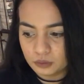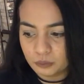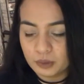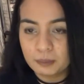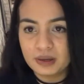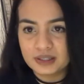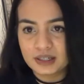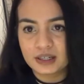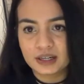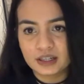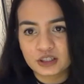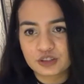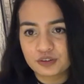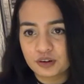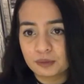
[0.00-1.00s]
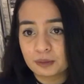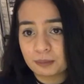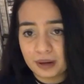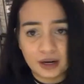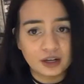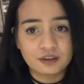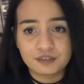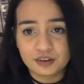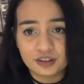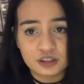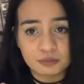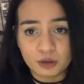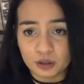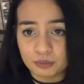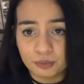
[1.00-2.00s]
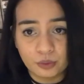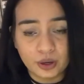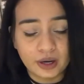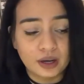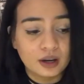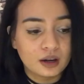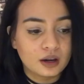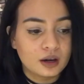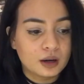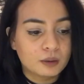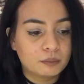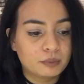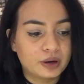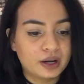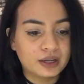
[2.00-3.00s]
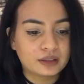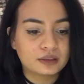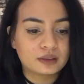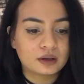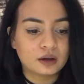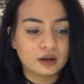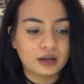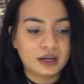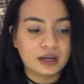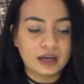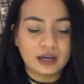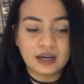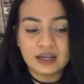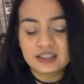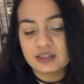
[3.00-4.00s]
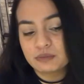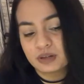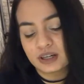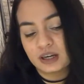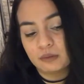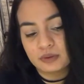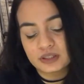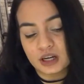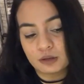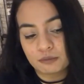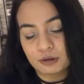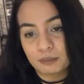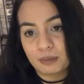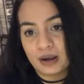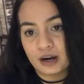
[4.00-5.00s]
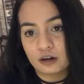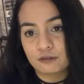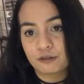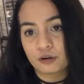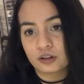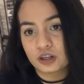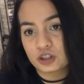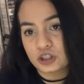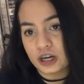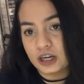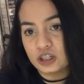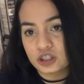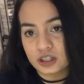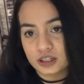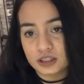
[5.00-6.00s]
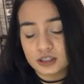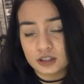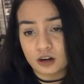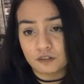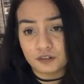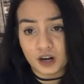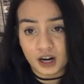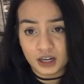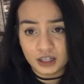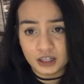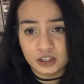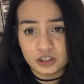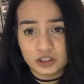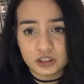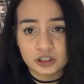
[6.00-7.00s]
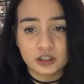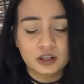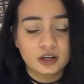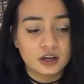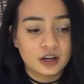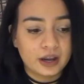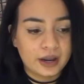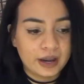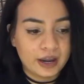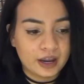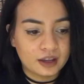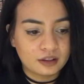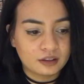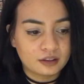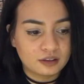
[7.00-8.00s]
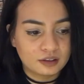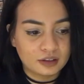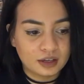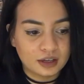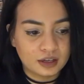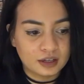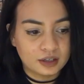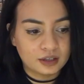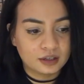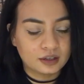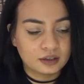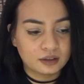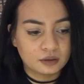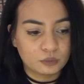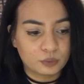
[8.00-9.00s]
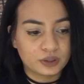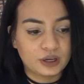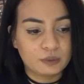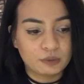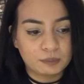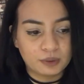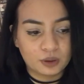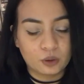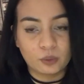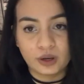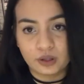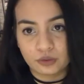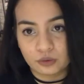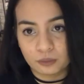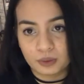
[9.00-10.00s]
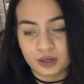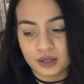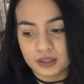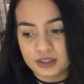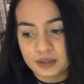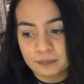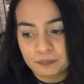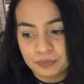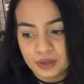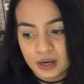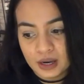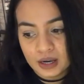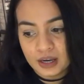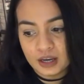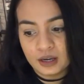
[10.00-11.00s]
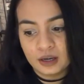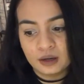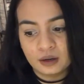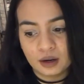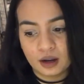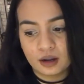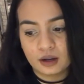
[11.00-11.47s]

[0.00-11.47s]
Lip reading: well, basically he's very prepared, a very smart boy, but it seems like he was unprepared for the changes of college and what he would be going through, because he